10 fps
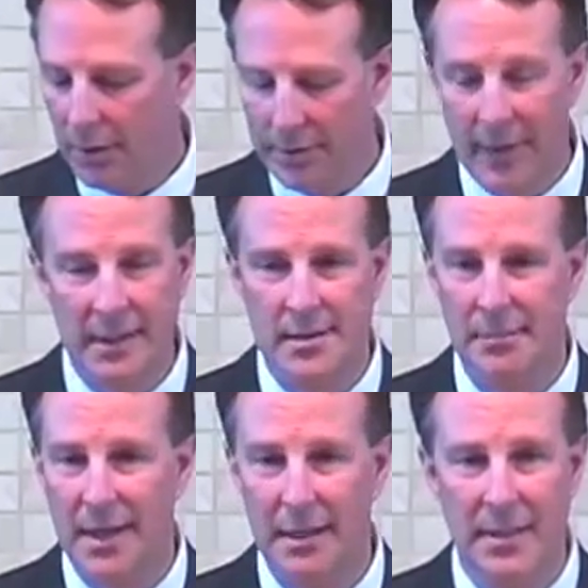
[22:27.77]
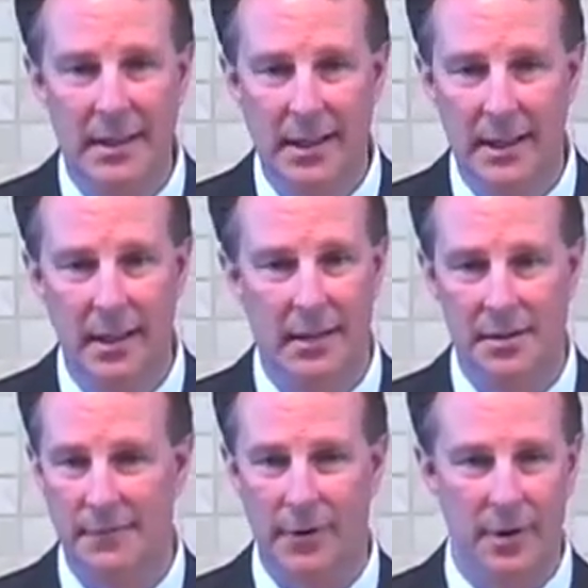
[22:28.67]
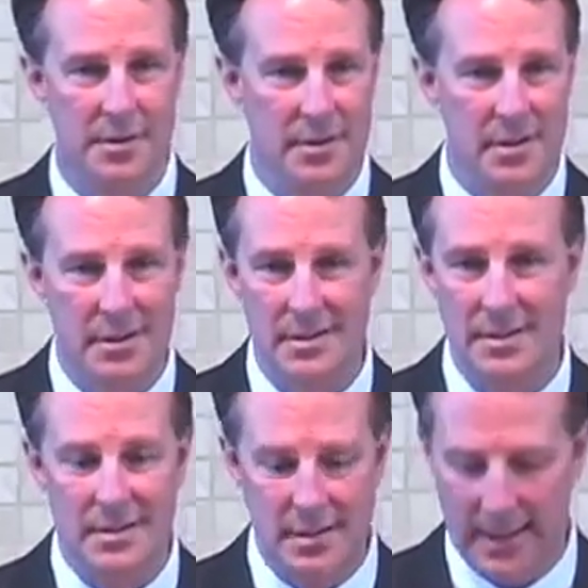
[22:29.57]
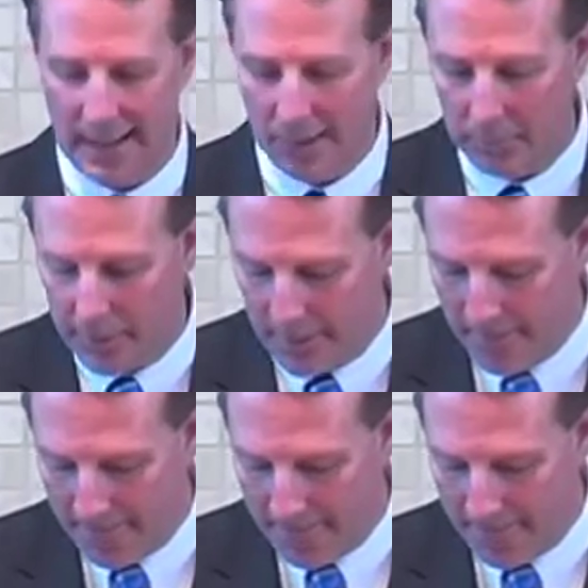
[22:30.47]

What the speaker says: things that may be needed as far as assistance and help.